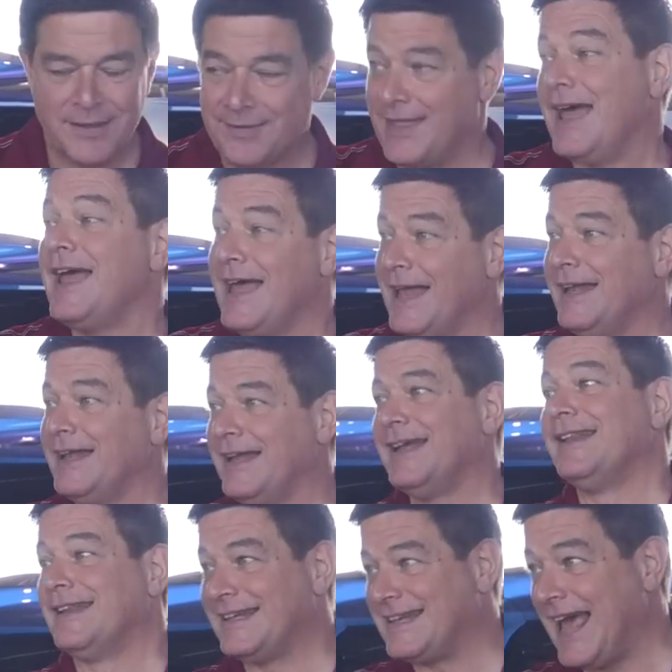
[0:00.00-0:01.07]
Then
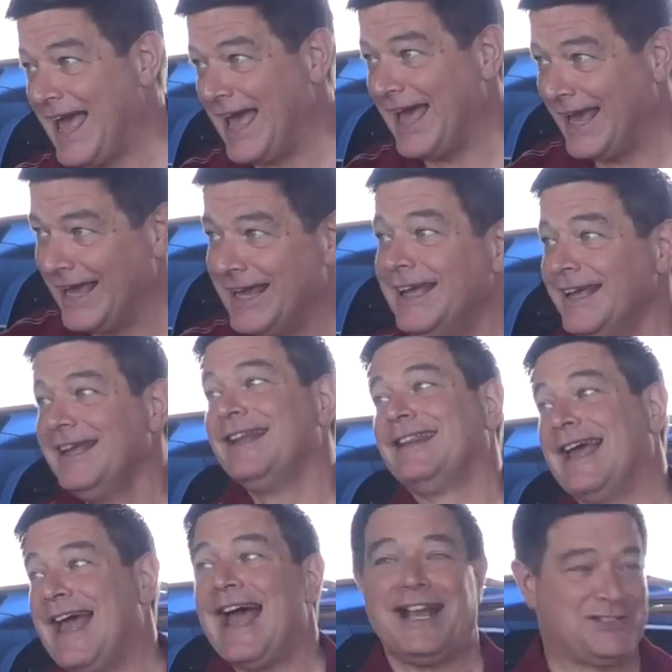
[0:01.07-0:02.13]
in the day,
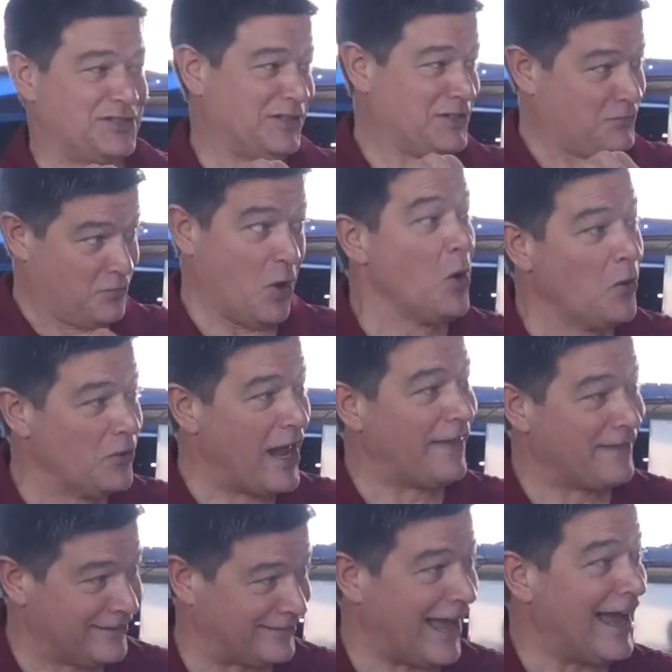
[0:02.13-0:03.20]
they actually rode on
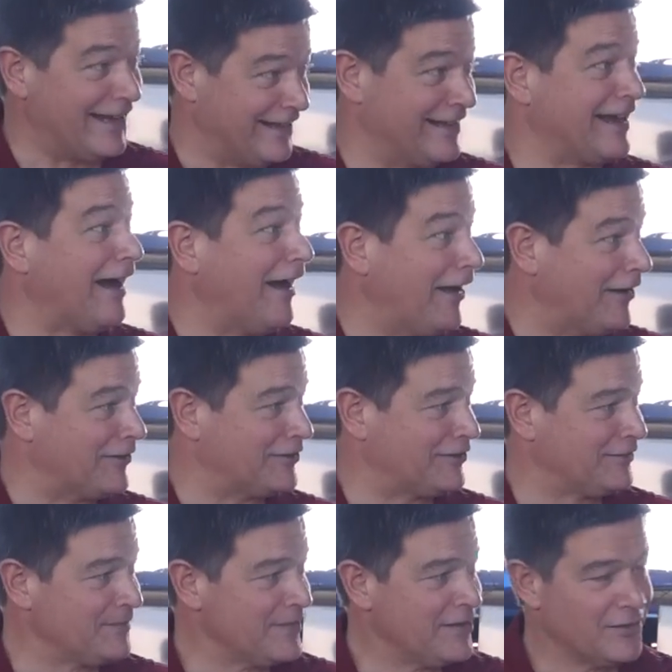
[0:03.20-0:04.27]
the side of the cars.
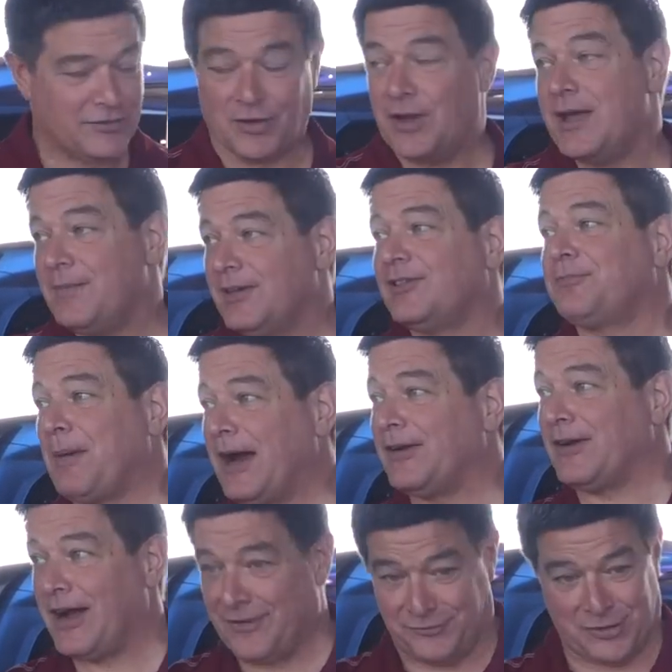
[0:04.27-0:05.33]
So him and
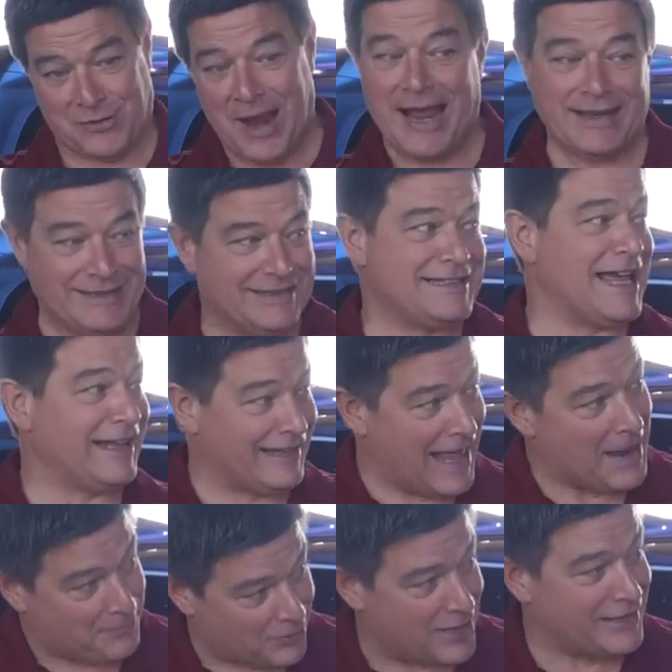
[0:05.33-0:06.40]
Spider Huff were riding a
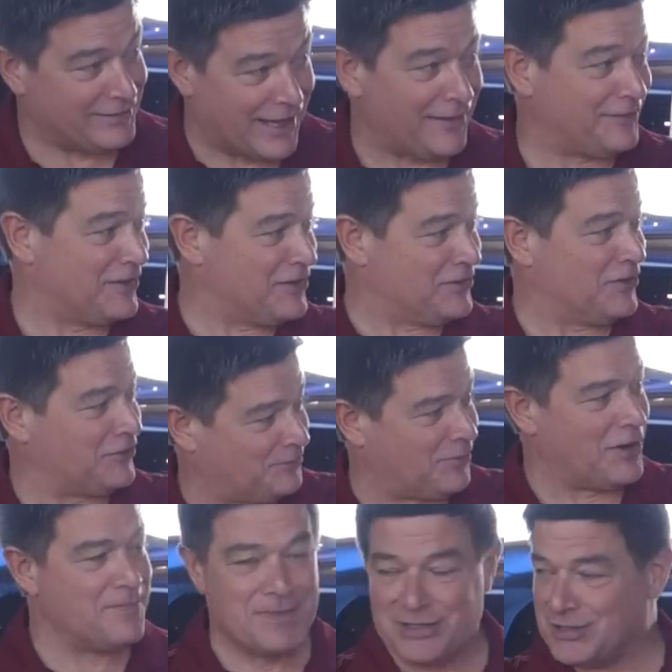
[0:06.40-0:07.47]
10-lap race out there in Grosse
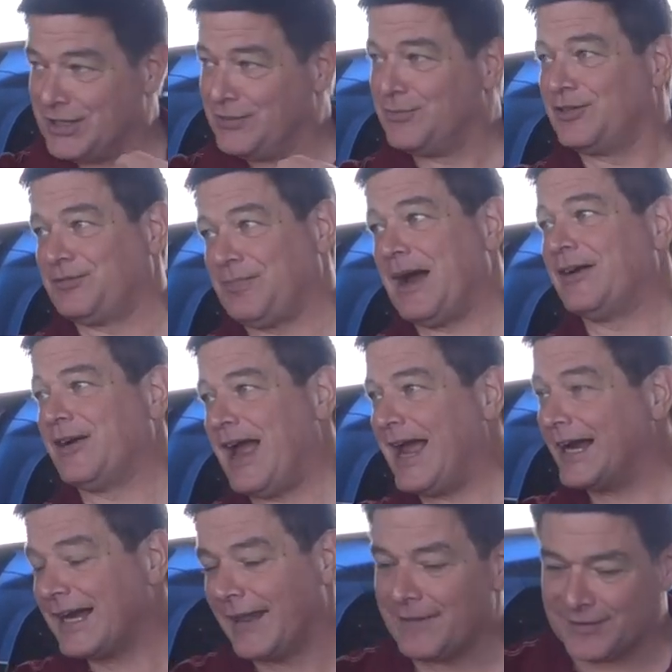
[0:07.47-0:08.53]
Pointe, Michigan with Spider
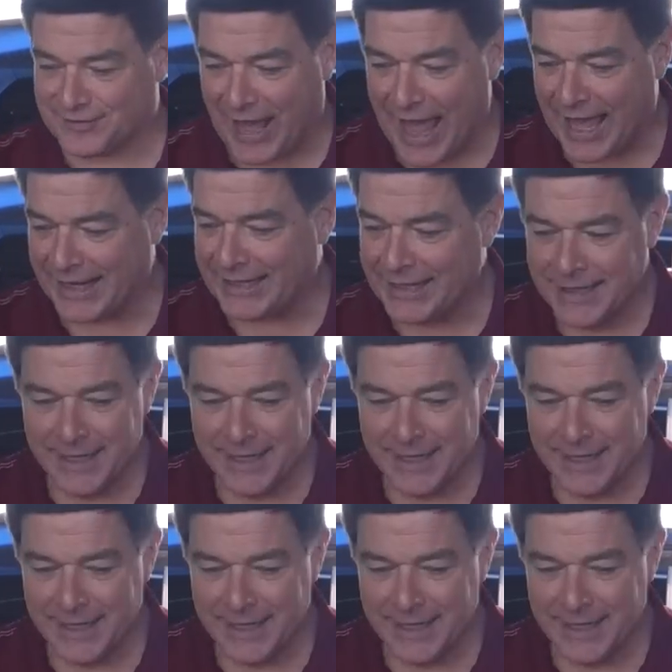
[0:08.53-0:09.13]
hanging on the side.